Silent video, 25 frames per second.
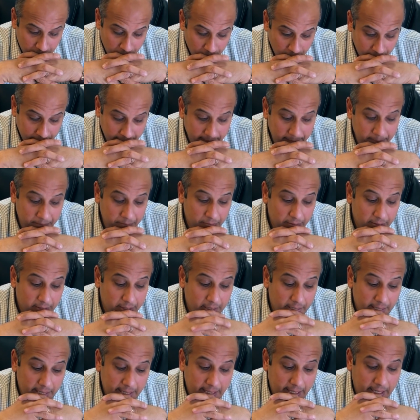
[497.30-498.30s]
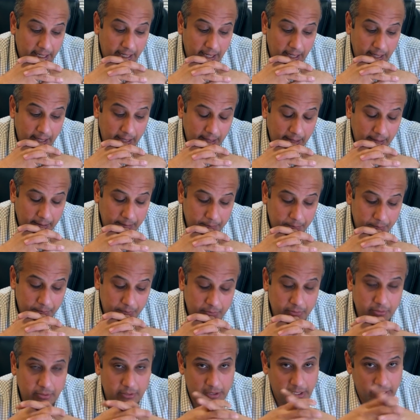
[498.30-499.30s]
Okay.
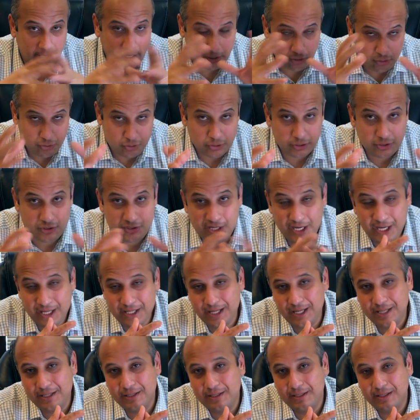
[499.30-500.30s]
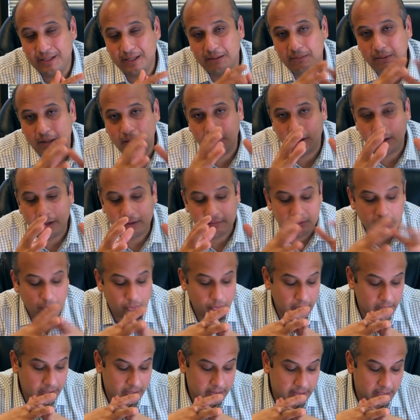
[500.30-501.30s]
You gotta also understand that a lot of the
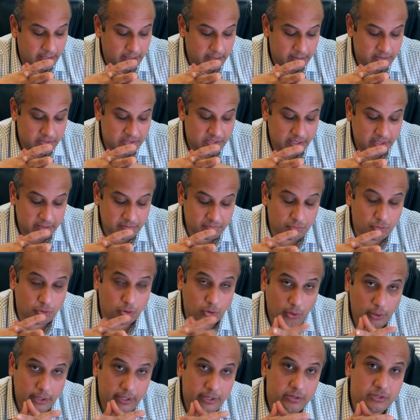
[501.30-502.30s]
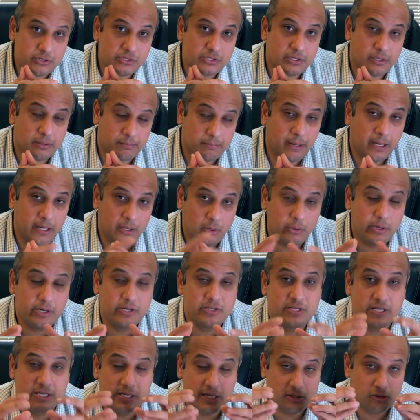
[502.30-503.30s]
work that is done for lawyers, by
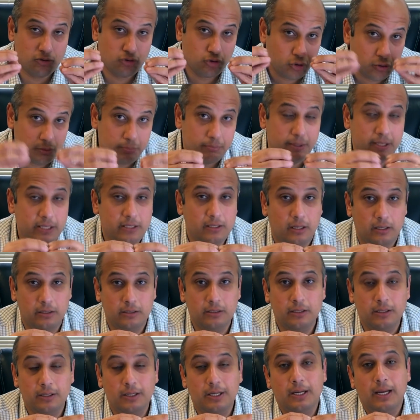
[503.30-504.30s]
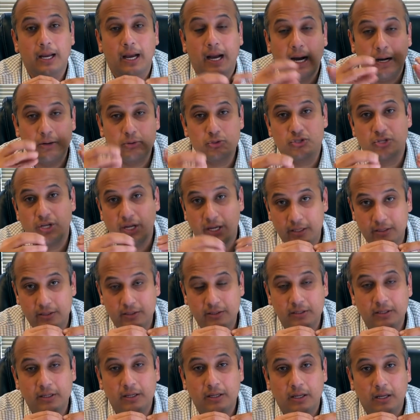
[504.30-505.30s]
lawyers, should be done
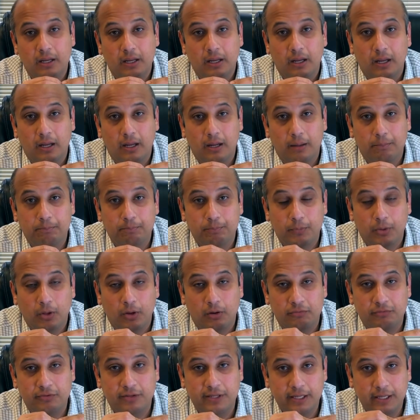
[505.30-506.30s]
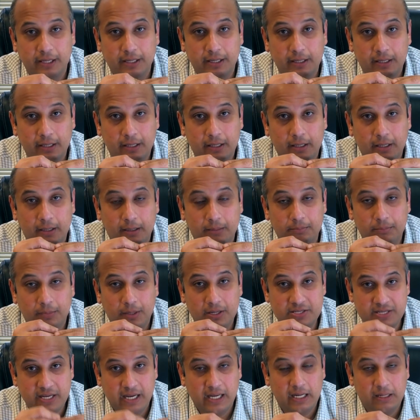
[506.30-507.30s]
outside of the
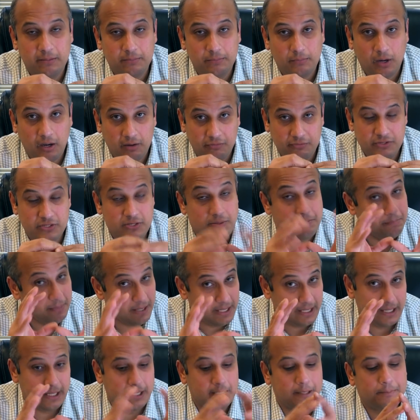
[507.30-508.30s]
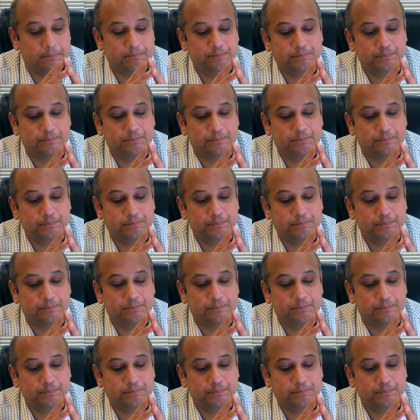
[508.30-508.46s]
asylum office. Meaning,